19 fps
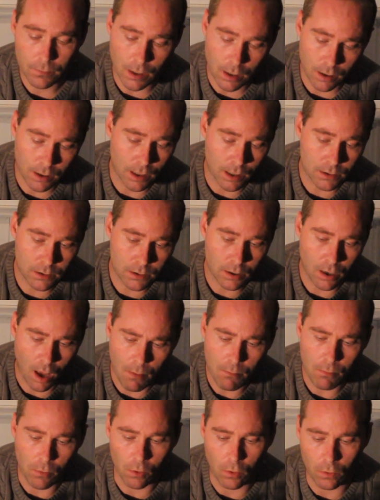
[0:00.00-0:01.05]
I get
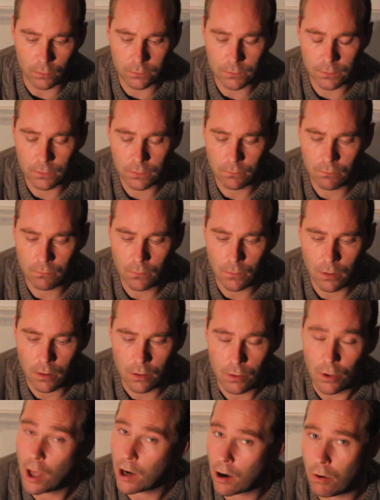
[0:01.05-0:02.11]
some malt,
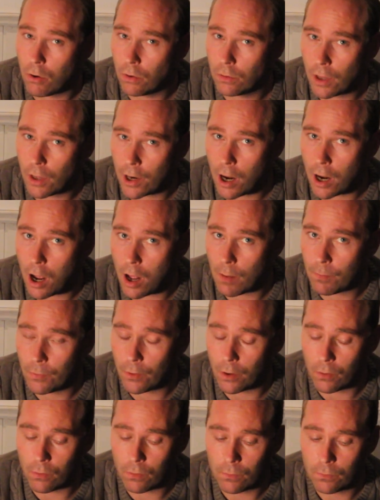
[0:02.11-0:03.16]
not a whole lot of hop
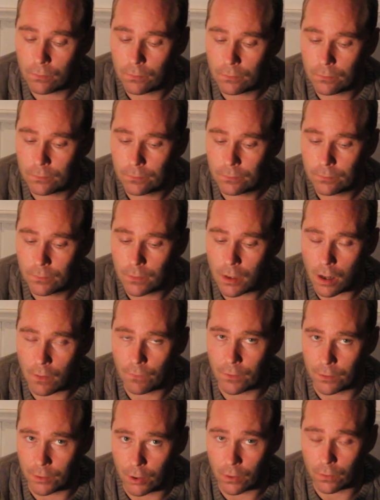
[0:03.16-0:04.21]
though, on
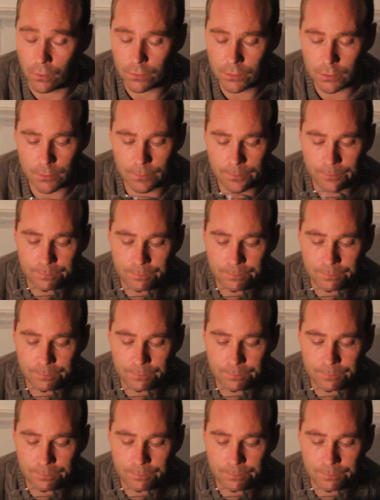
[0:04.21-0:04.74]
the nose.